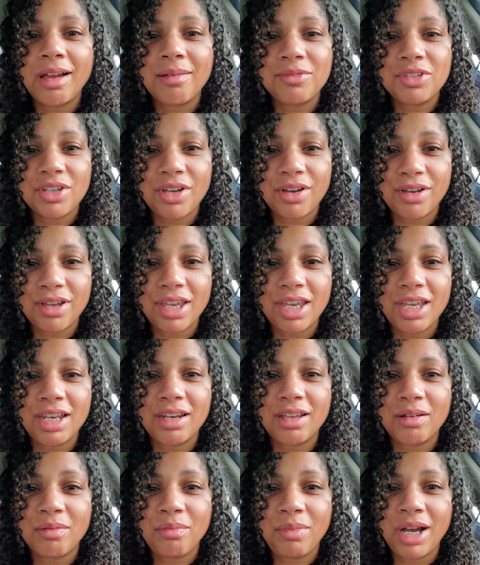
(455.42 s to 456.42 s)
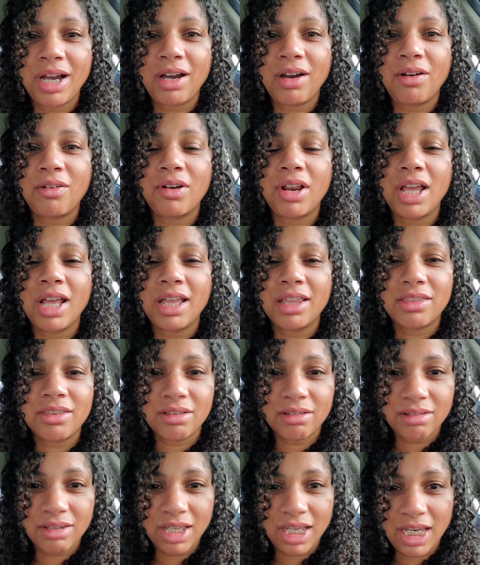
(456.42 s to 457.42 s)
I'm talking about
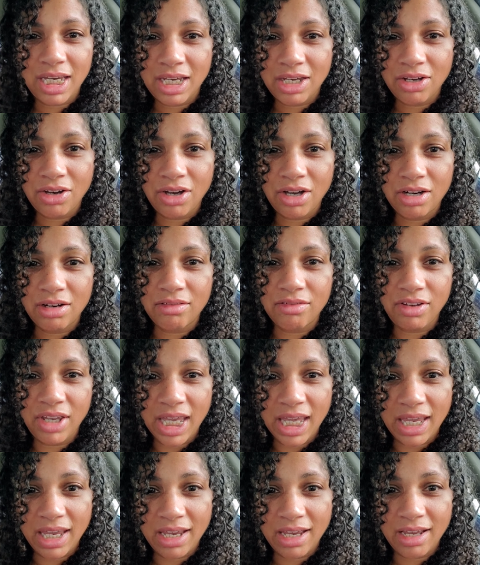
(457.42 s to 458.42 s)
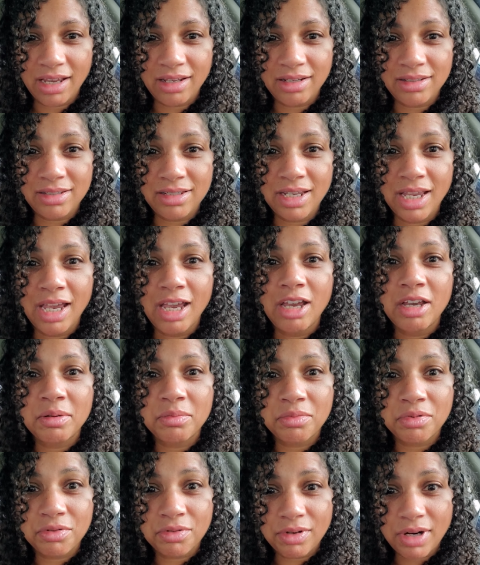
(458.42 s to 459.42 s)
the laying on of hands,
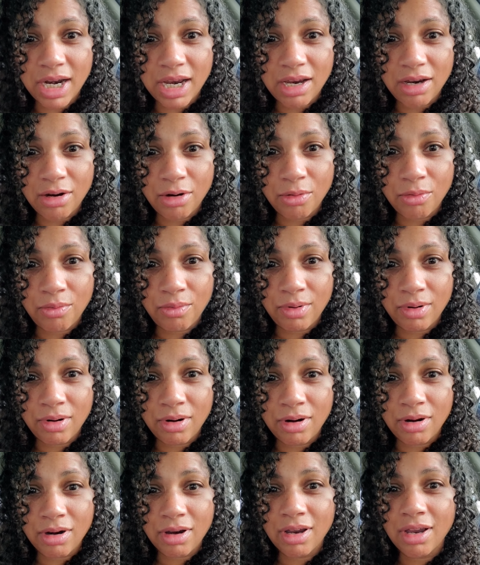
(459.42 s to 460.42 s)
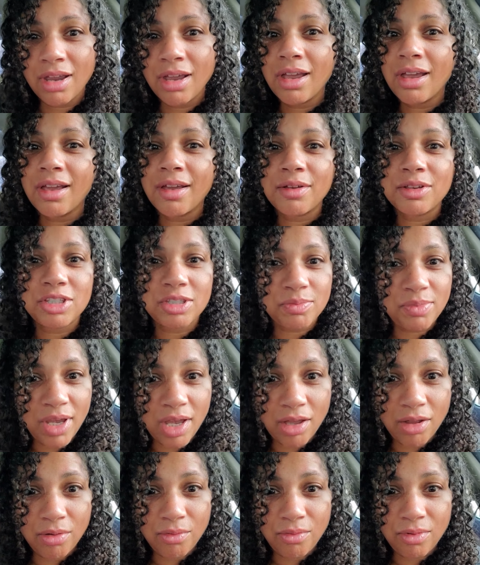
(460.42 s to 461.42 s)
prayer work,
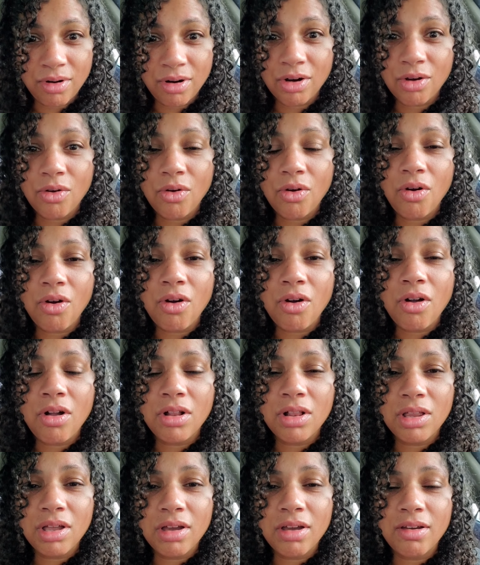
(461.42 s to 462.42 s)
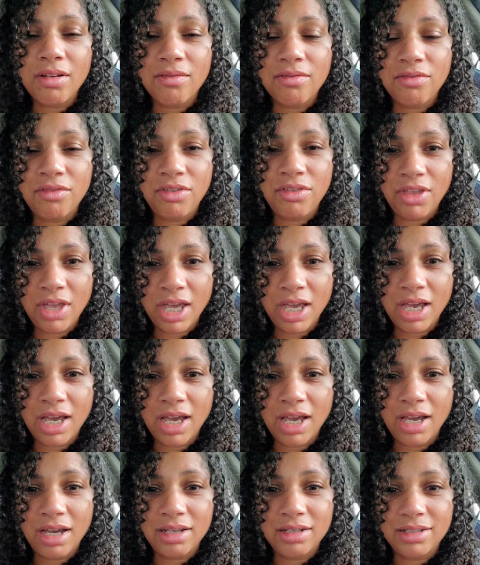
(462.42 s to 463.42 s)
spell work. All of
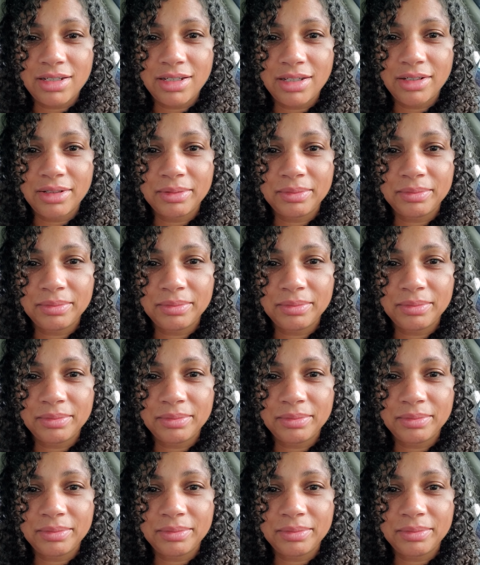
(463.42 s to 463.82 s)
that